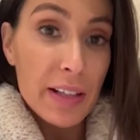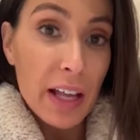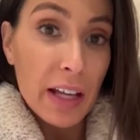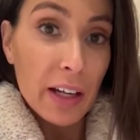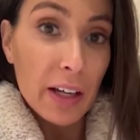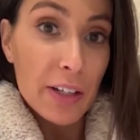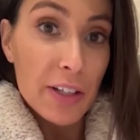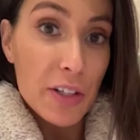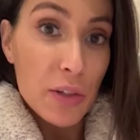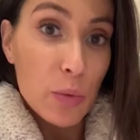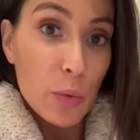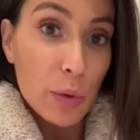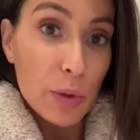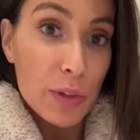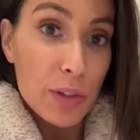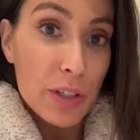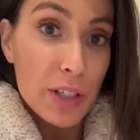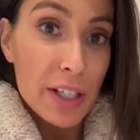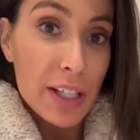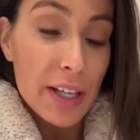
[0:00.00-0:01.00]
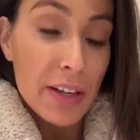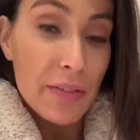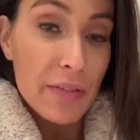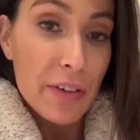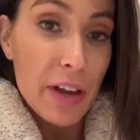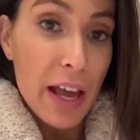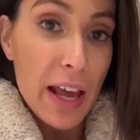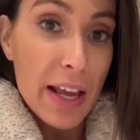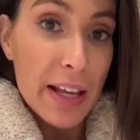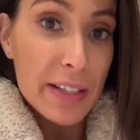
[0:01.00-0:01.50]
and I just wanted to give
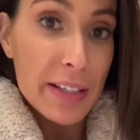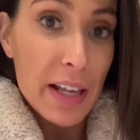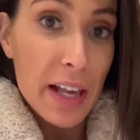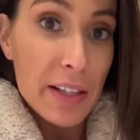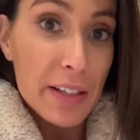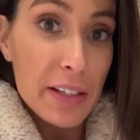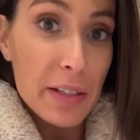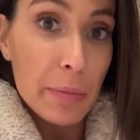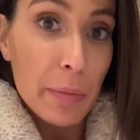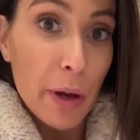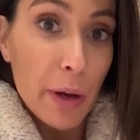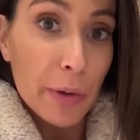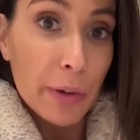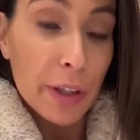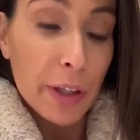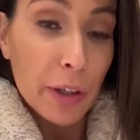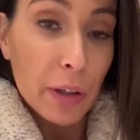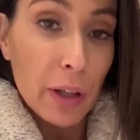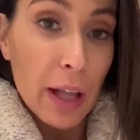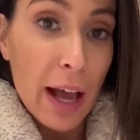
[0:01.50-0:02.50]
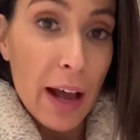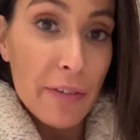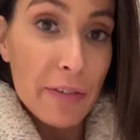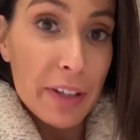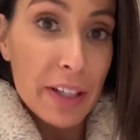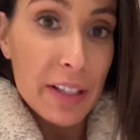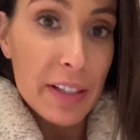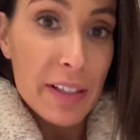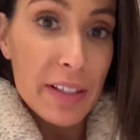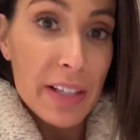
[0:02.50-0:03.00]
a testimonial
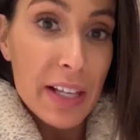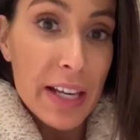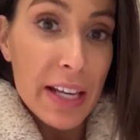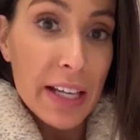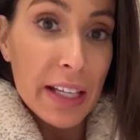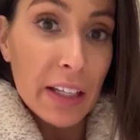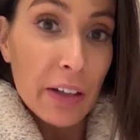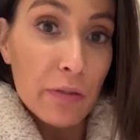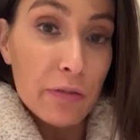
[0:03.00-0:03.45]
having seen